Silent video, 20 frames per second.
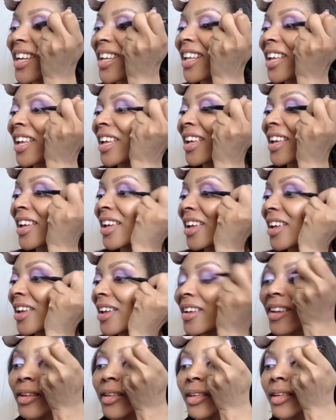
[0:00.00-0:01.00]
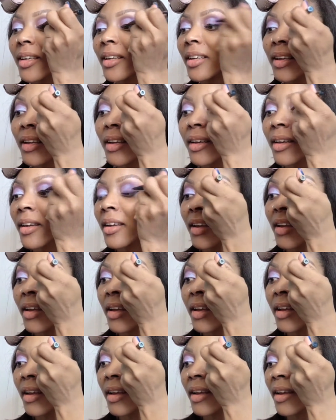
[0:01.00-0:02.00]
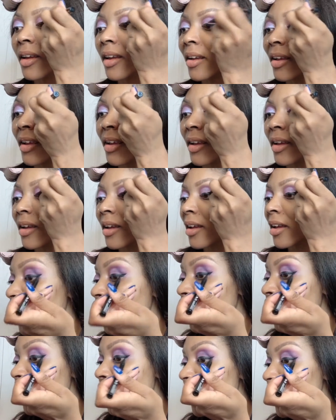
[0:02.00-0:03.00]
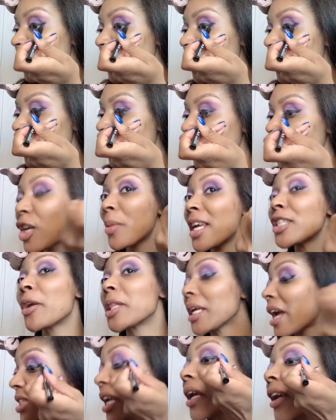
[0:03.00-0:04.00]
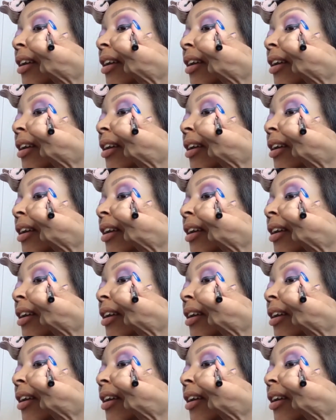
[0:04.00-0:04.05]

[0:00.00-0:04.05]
Okay, I'm going to use my NYX liner and go in and create